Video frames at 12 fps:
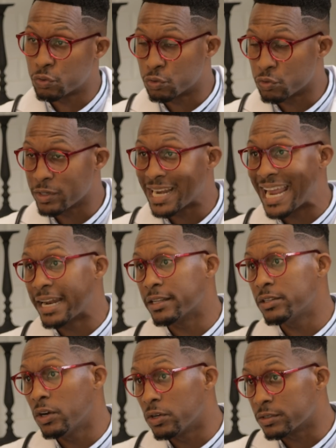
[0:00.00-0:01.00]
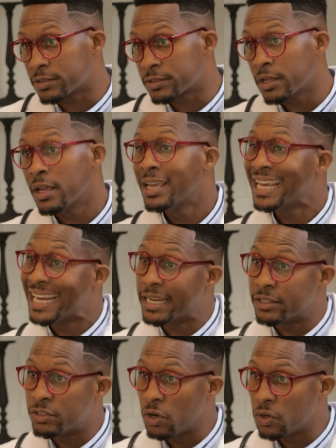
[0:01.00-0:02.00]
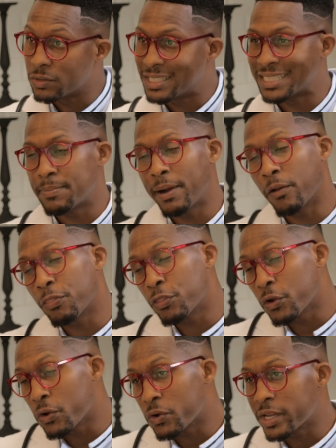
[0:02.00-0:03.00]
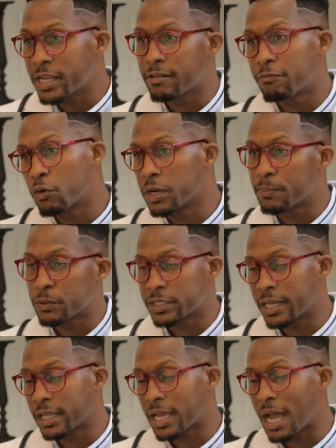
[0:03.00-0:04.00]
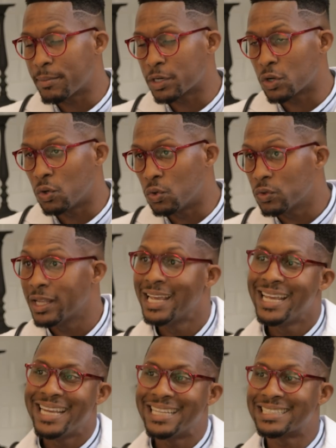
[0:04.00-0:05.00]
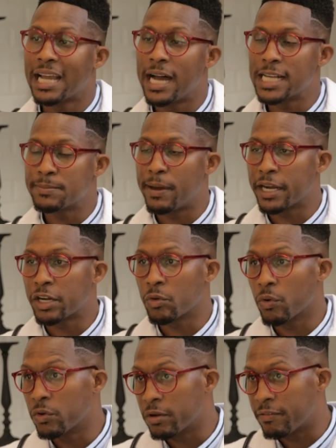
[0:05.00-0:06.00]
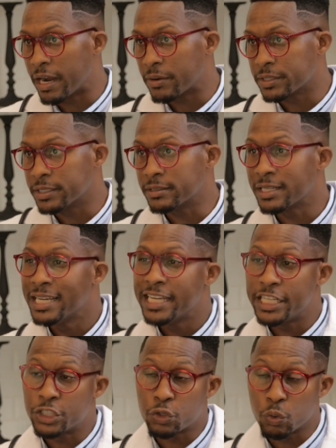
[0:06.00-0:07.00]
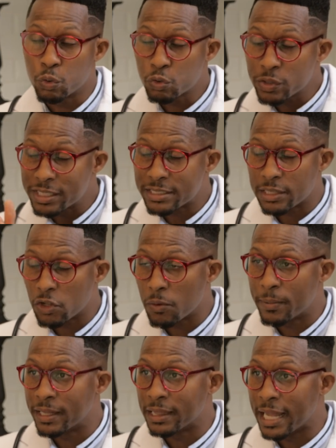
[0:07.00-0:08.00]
children and adults. In adults, it's about 30 to 40% of the common cold is caused by coronaviruses. In children, it's a little bit